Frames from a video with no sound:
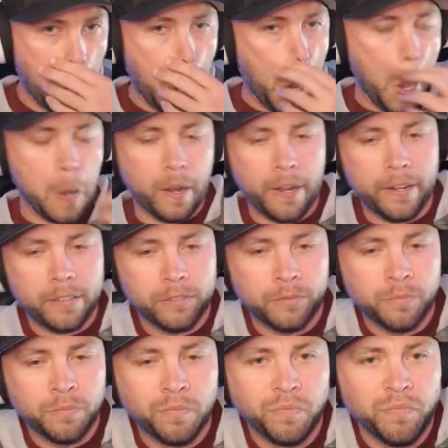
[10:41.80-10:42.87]
Okay.
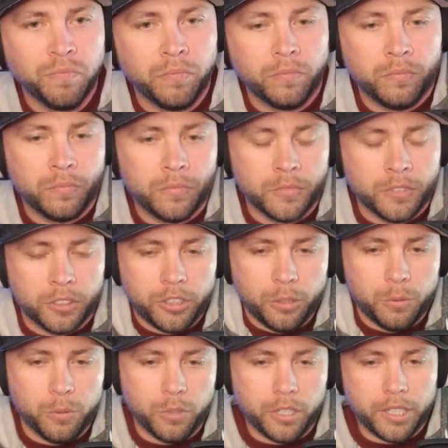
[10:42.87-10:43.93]
So
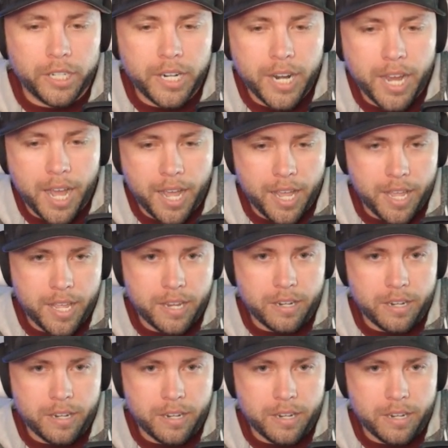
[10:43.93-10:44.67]
we're not...